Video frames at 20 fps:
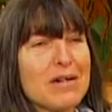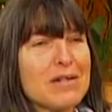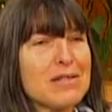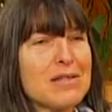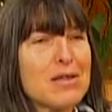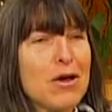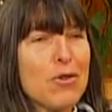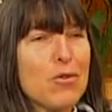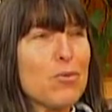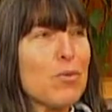
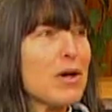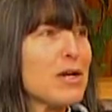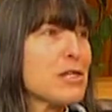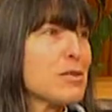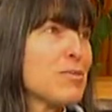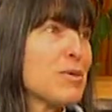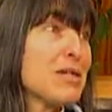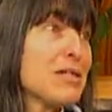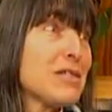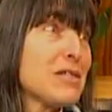
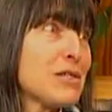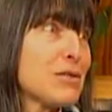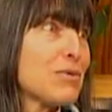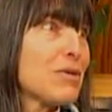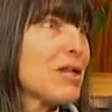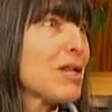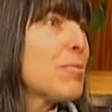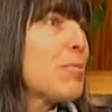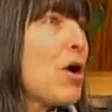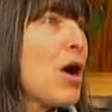Southwest pizza is
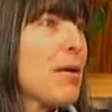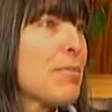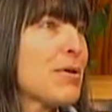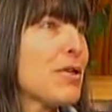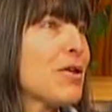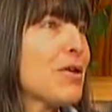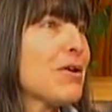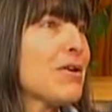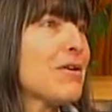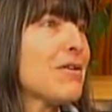really
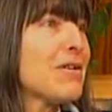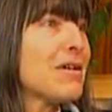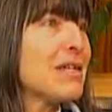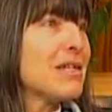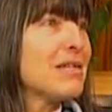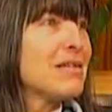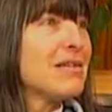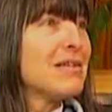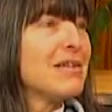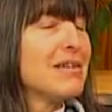popular,
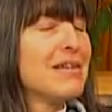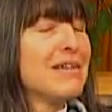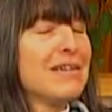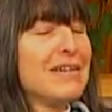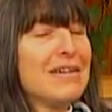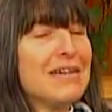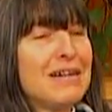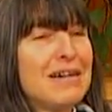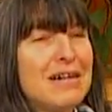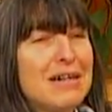and
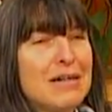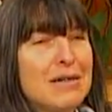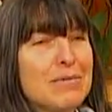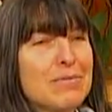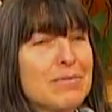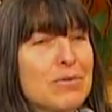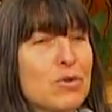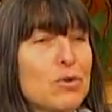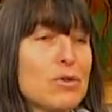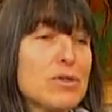
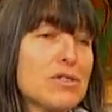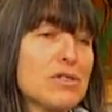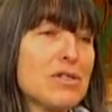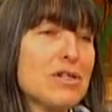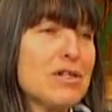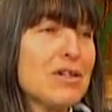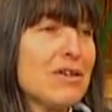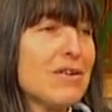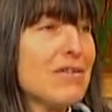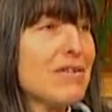of course,
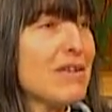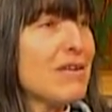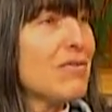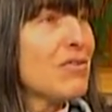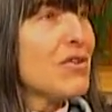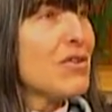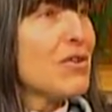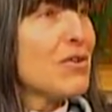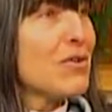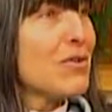
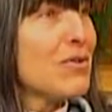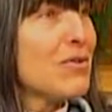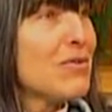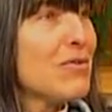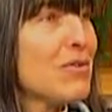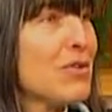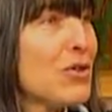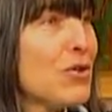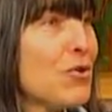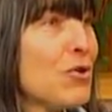
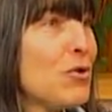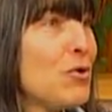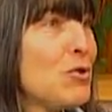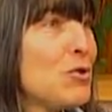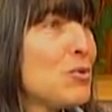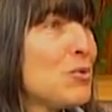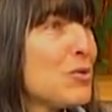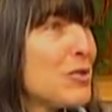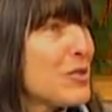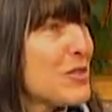your
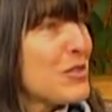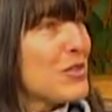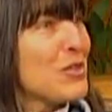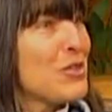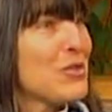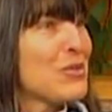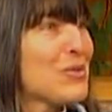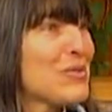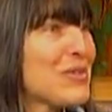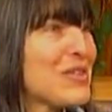usuals
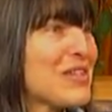too. So.